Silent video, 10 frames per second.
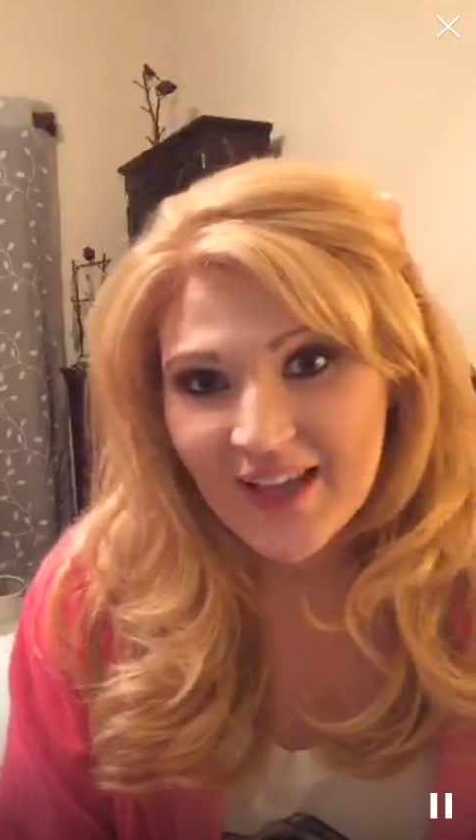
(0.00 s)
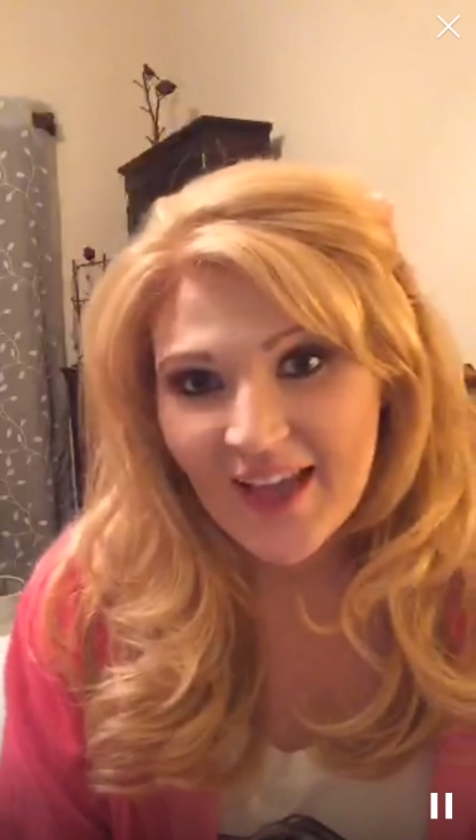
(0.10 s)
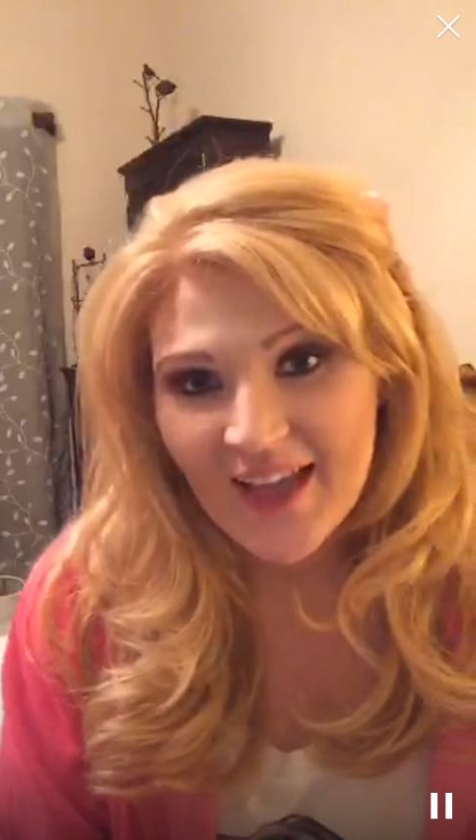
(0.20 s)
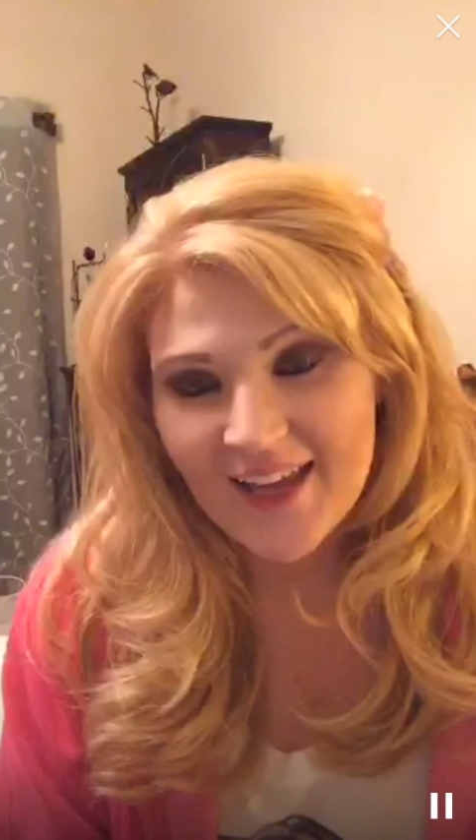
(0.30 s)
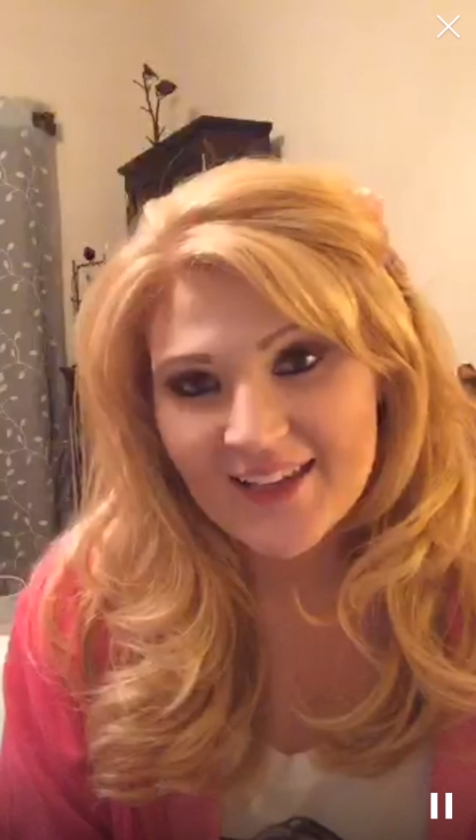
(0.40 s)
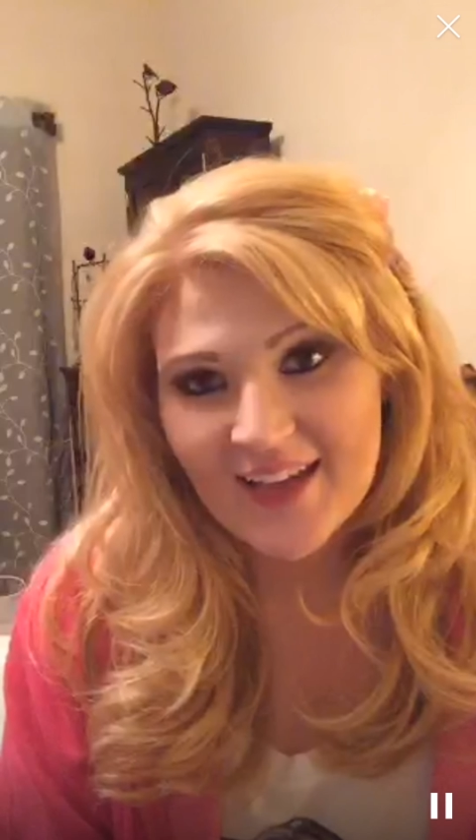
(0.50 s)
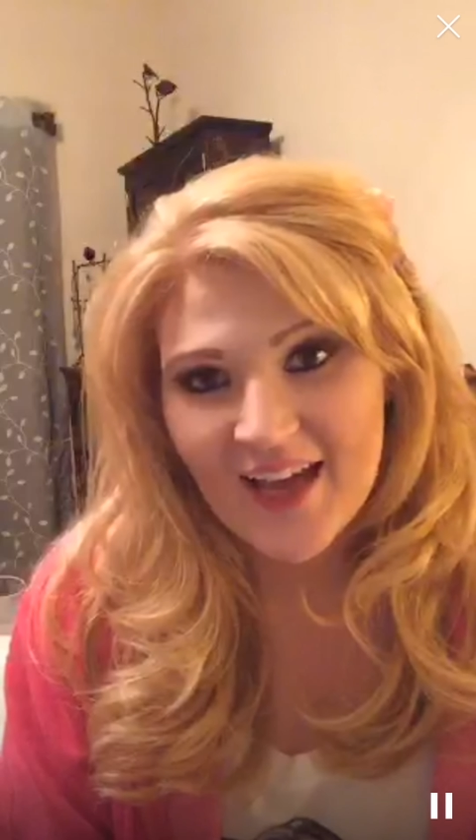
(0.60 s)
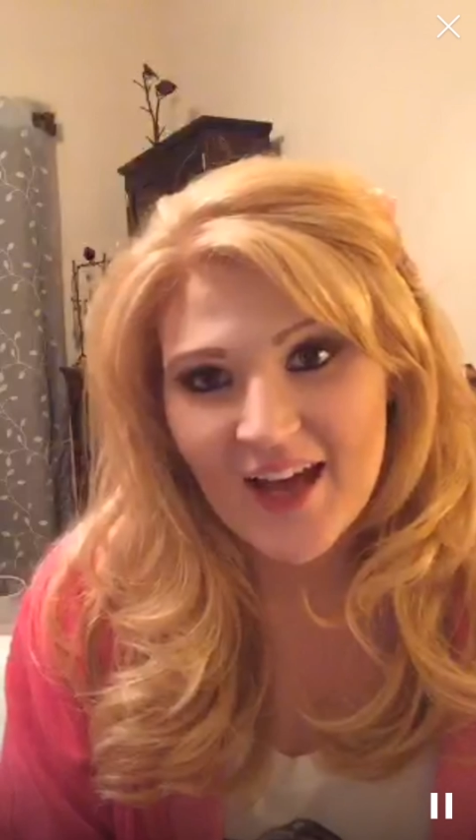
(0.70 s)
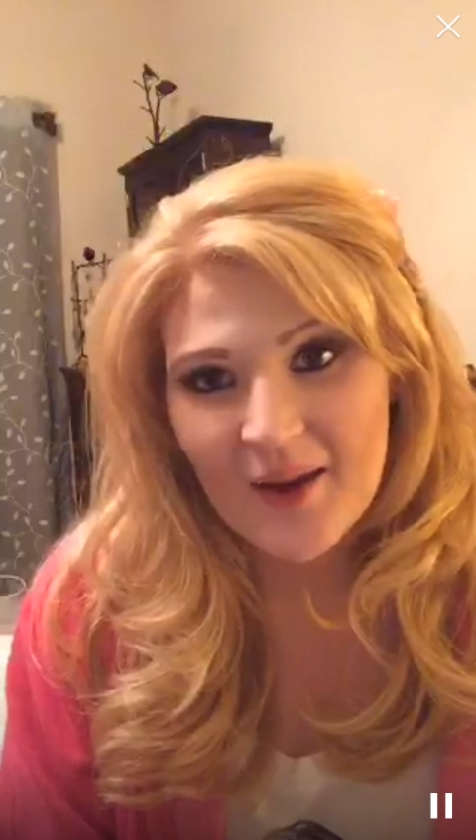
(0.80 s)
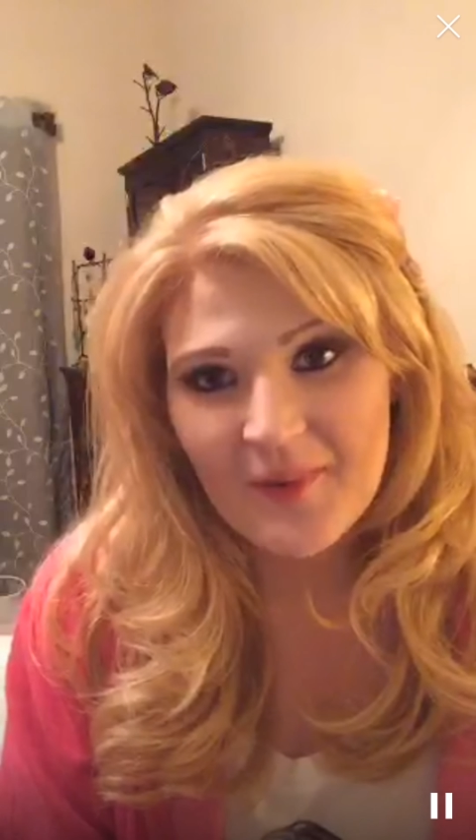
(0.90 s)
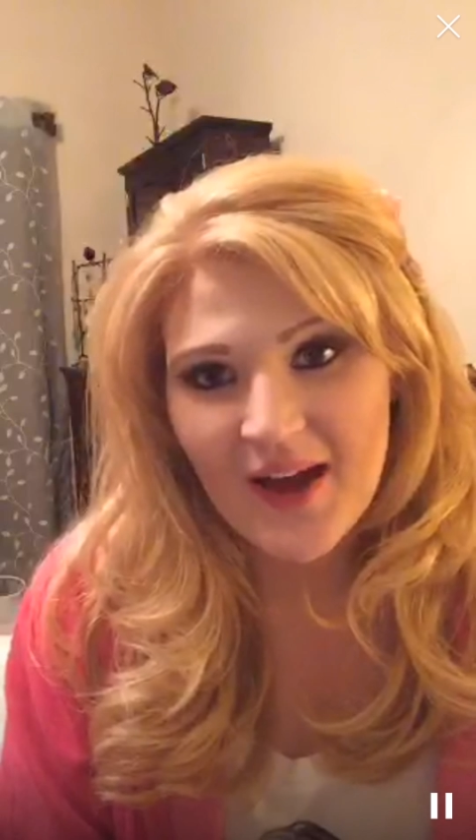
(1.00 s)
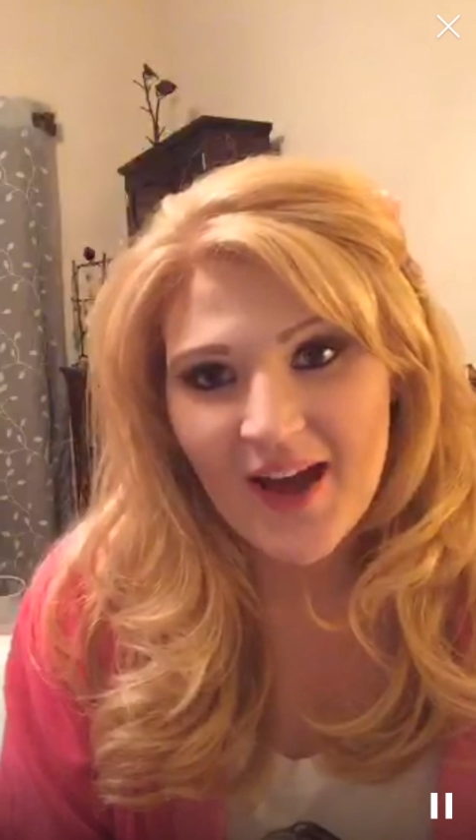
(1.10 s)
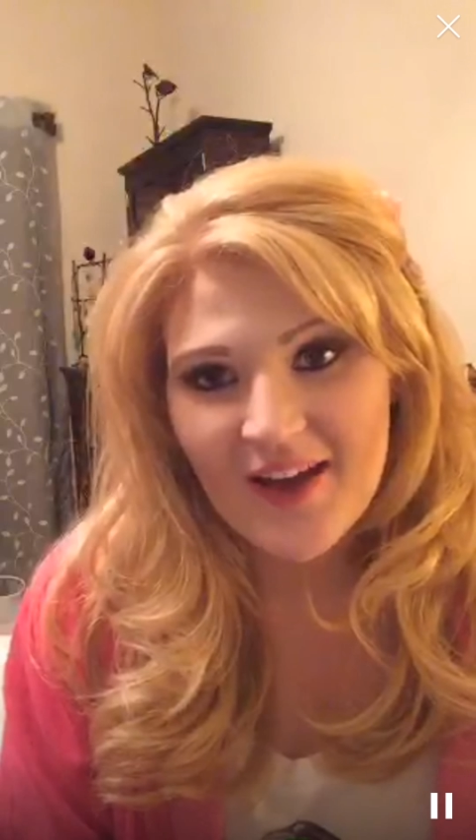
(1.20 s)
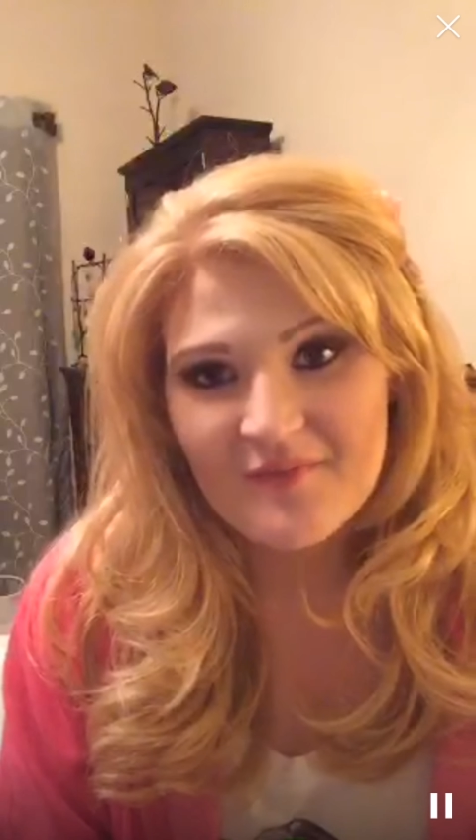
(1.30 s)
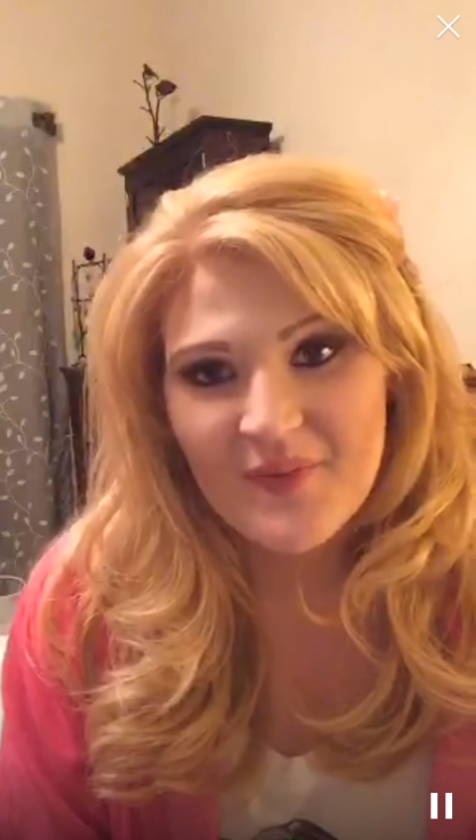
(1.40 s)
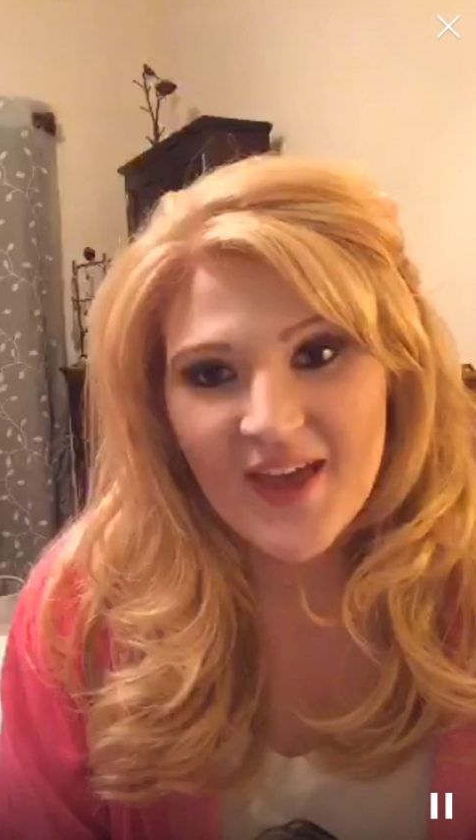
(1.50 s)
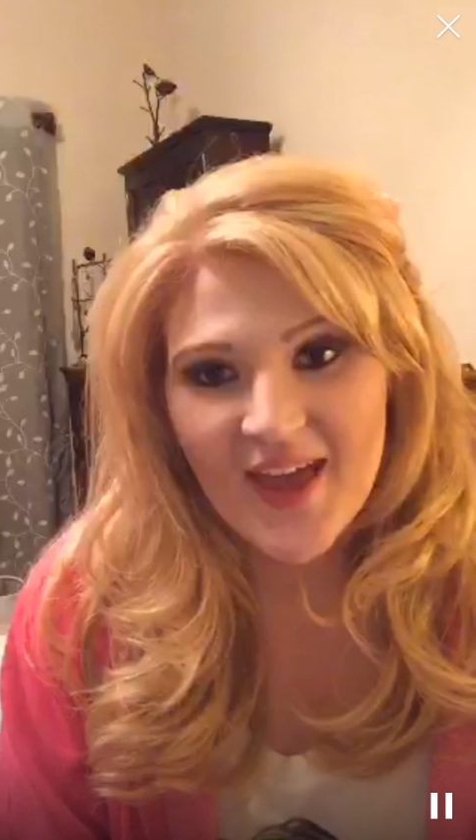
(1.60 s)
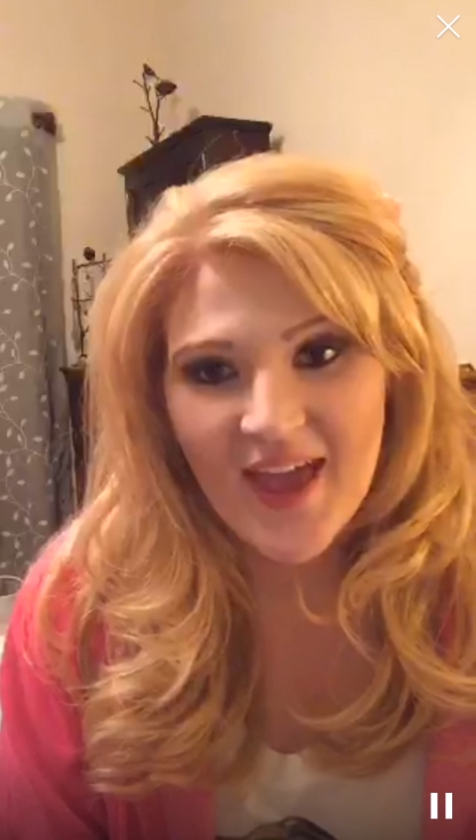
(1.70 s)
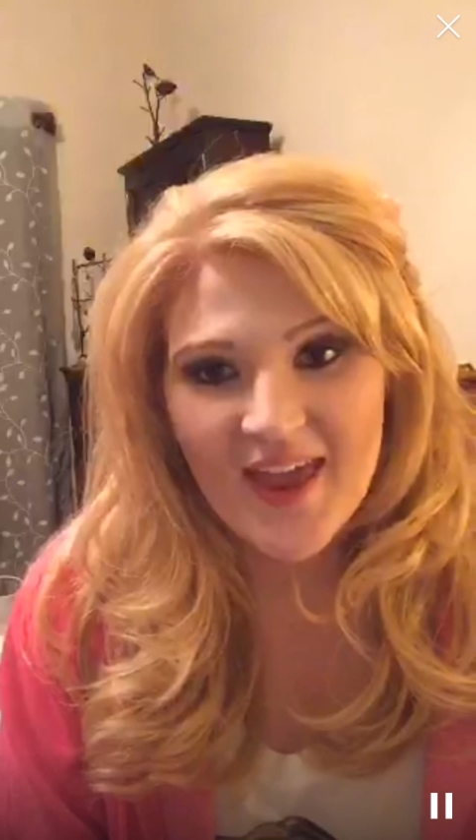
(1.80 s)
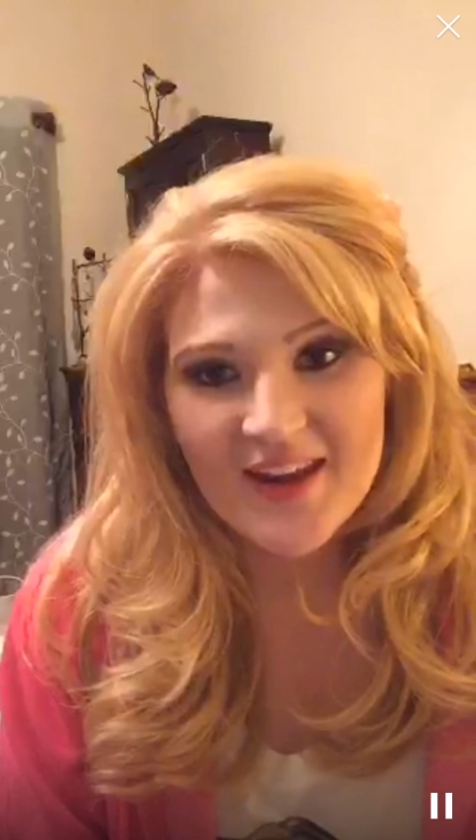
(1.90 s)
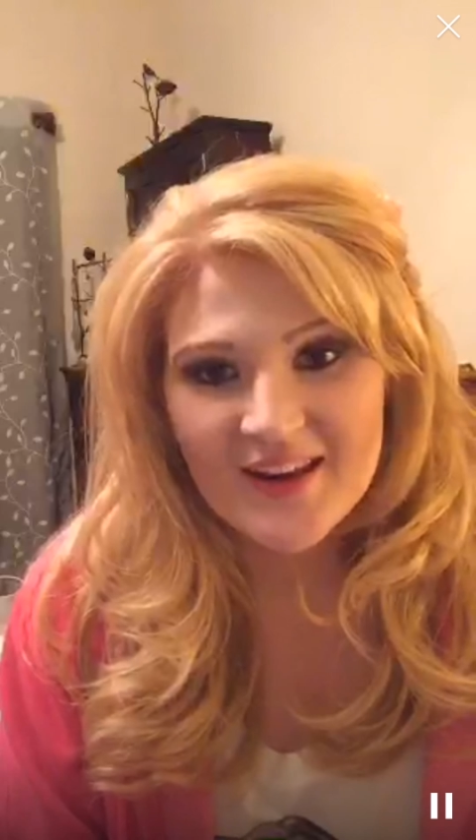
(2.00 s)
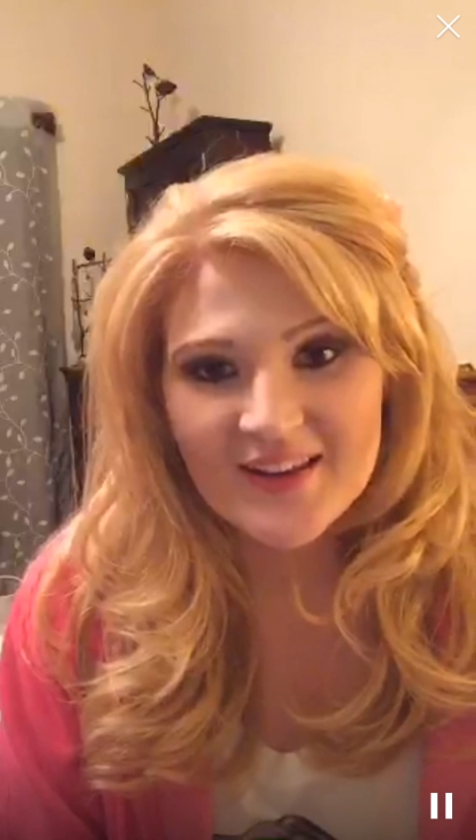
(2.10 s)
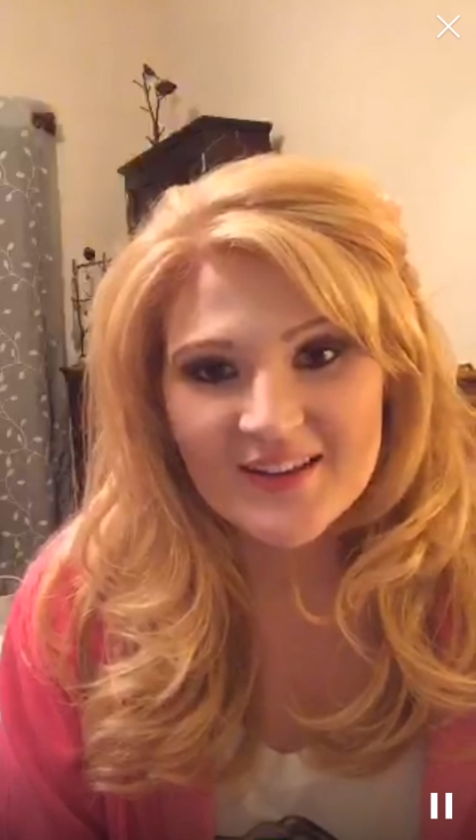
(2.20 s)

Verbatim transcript: And um, I've been